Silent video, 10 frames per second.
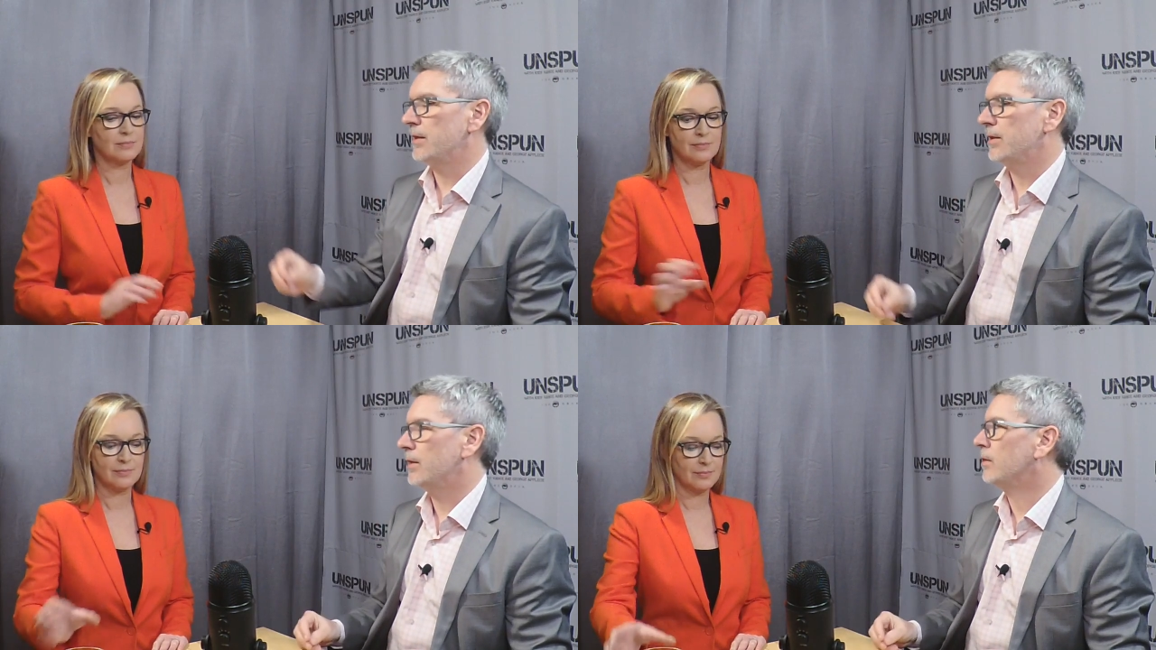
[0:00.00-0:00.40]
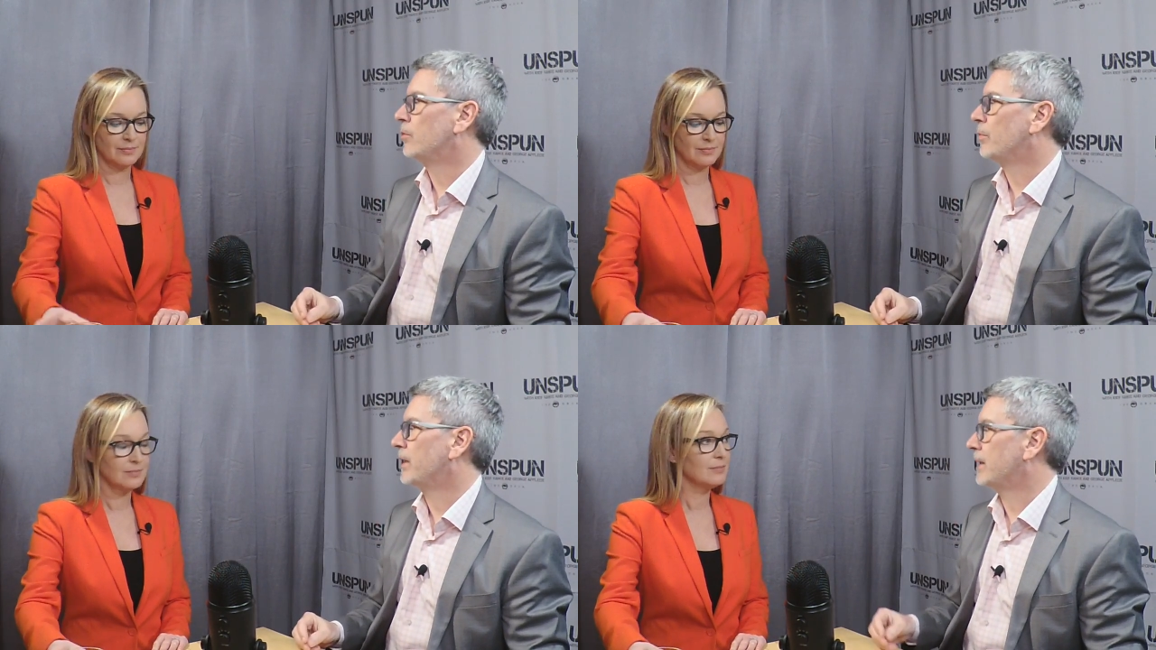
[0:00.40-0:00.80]
Speaker 1: I think,
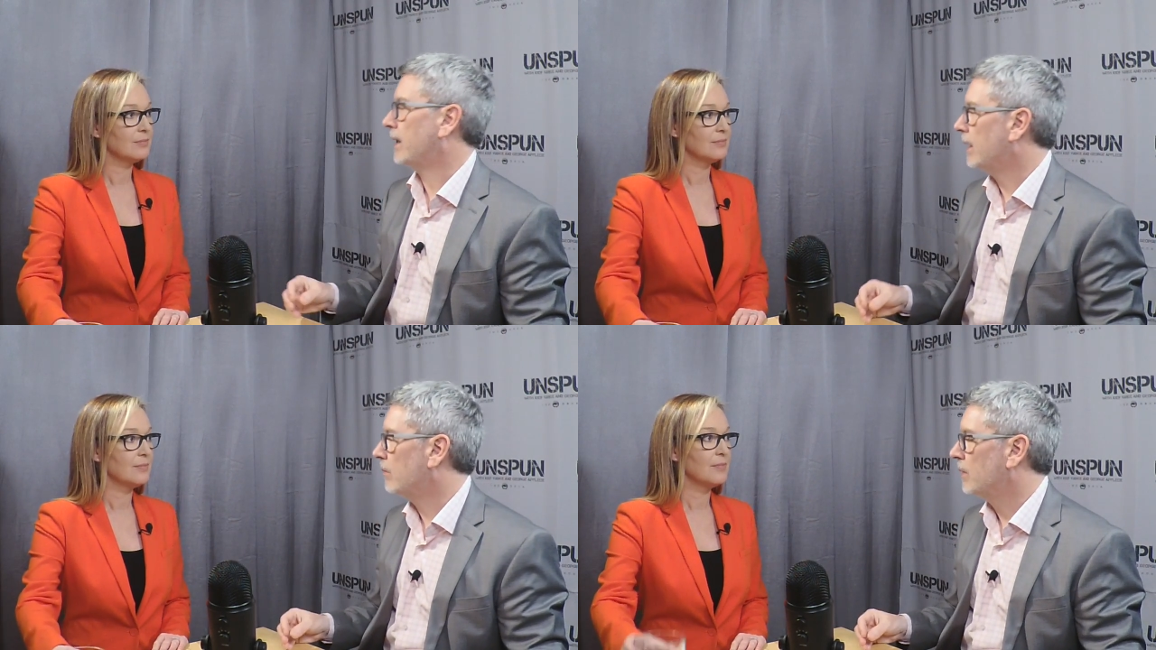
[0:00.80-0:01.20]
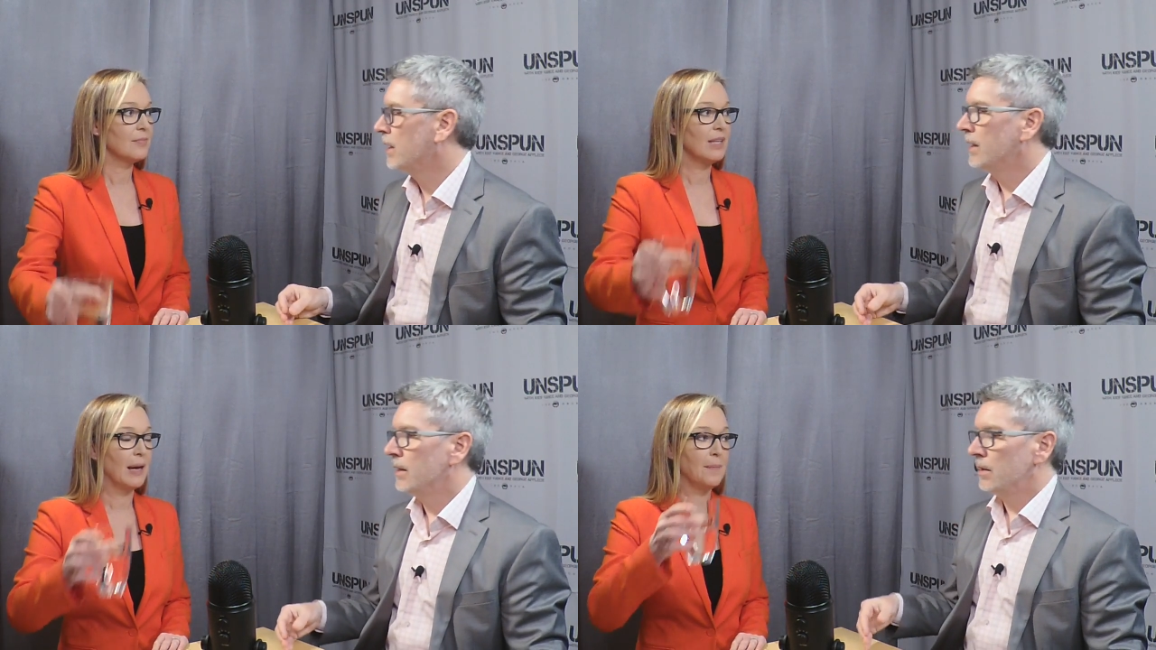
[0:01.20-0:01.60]
going back to him,
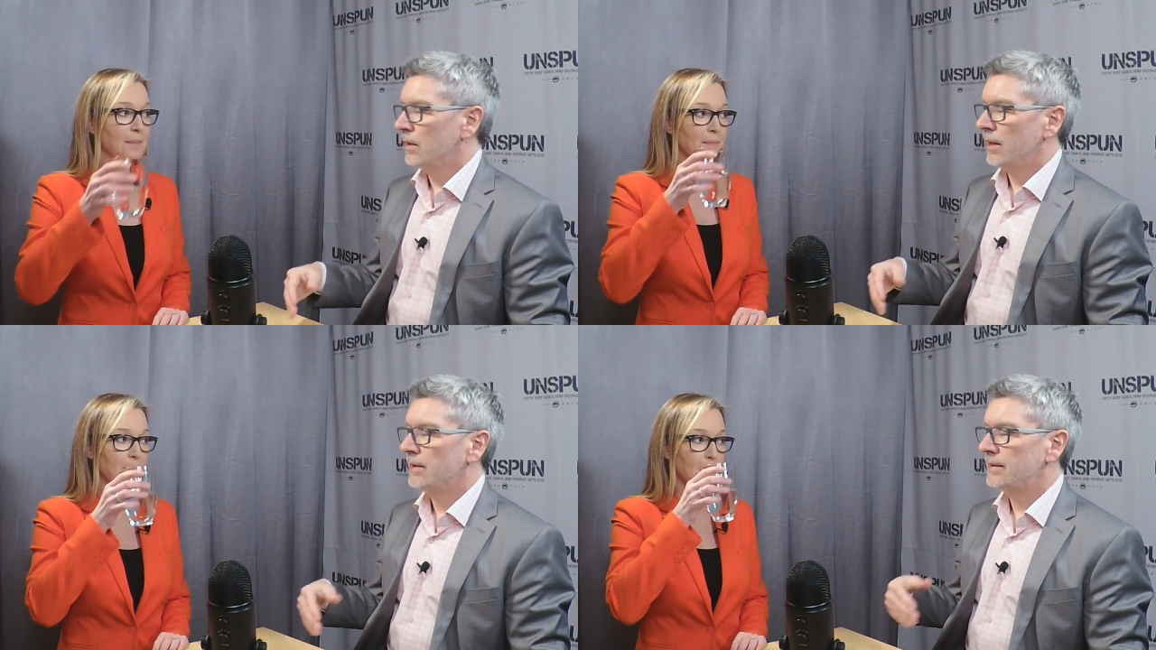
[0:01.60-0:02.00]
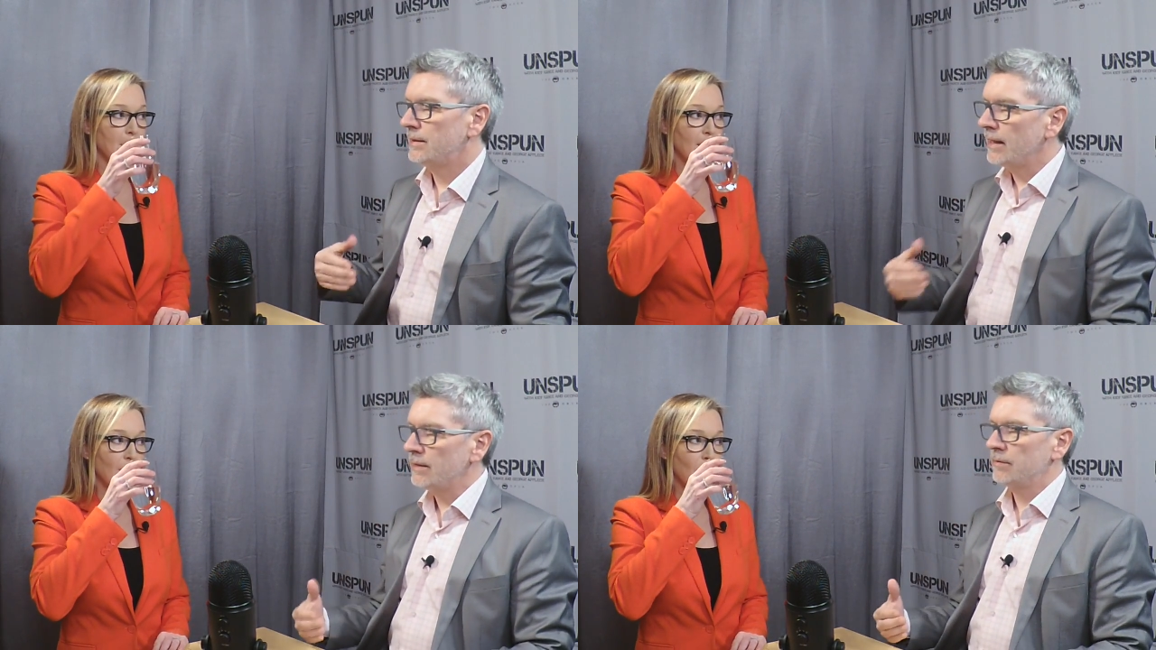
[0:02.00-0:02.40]

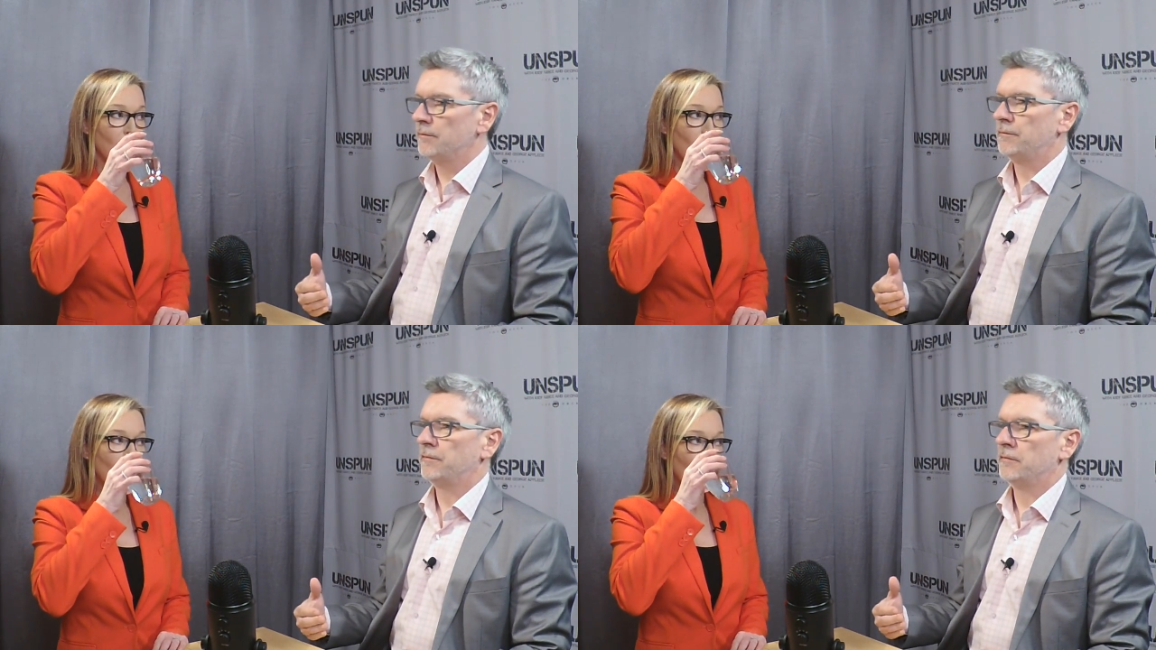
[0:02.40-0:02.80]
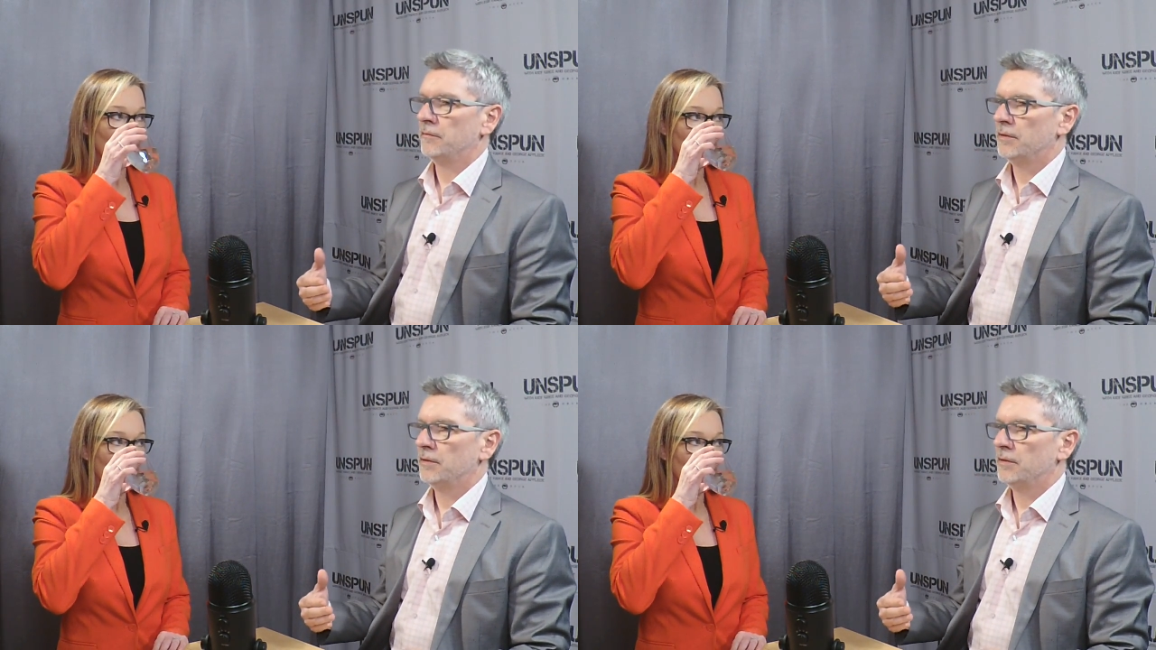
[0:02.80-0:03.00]
instinctive,